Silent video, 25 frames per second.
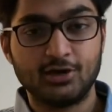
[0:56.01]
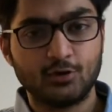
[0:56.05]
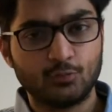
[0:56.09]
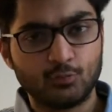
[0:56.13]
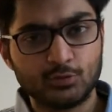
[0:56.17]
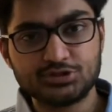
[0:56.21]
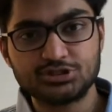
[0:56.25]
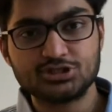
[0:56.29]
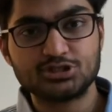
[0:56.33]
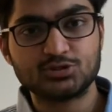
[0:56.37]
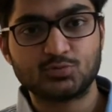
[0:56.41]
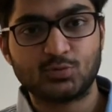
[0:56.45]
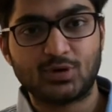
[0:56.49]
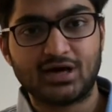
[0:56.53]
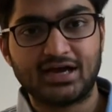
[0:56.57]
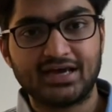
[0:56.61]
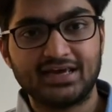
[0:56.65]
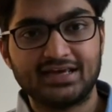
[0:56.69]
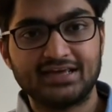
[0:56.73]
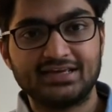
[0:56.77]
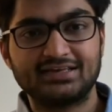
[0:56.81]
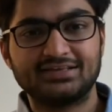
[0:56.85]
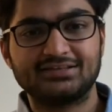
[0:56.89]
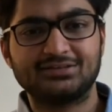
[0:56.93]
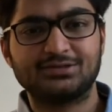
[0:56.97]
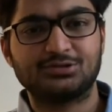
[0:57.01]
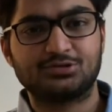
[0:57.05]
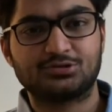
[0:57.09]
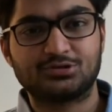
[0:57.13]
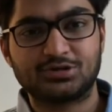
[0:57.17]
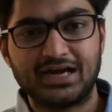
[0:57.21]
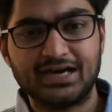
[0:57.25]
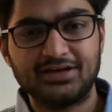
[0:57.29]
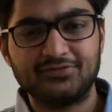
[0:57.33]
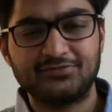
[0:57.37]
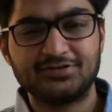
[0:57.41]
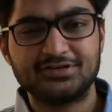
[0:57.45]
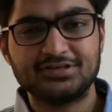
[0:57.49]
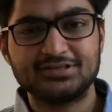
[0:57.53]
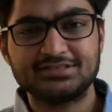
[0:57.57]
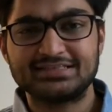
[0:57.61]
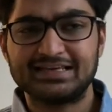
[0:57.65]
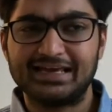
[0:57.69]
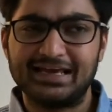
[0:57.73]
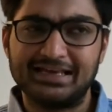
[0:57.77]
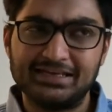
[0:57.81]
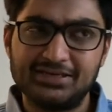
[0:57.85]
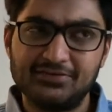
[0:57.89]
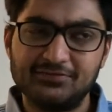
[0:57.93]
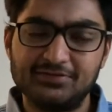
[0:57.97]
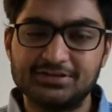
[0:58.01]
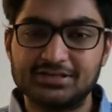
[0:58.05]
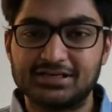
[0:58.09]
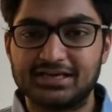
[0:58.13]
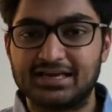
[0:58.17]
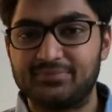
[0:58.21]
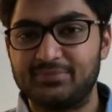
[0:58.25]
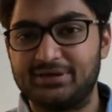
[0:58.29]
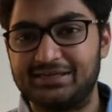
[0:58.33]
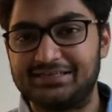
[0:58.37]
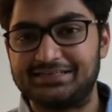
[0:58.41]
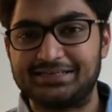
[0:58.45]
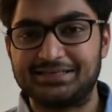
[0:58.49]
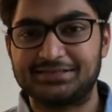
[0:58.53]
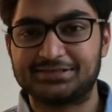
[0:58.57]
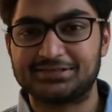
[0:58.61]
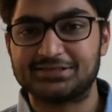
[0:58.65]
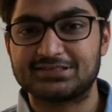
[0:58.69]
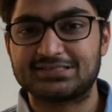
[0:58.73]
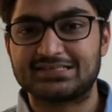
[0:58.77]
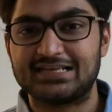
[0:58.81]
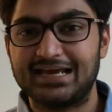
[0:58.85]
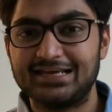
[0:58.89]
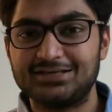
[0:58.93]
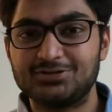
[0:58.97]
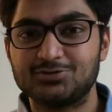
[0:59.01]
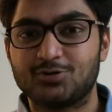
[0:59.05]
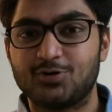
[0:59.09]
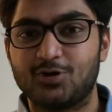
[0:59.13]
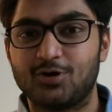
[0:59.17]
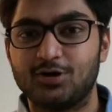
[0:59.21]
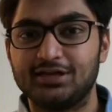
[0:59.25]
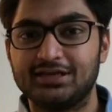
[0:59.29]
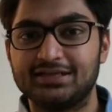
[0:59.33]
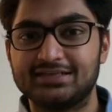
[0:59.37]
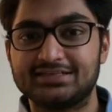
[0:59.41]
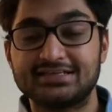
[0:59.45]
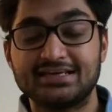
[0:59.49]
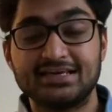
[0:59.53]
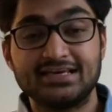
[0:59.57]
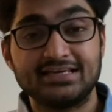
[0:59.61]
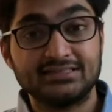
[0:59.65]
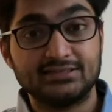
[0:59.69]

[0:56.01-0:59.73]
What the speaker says: which is why the drivers and even the commentators like to call it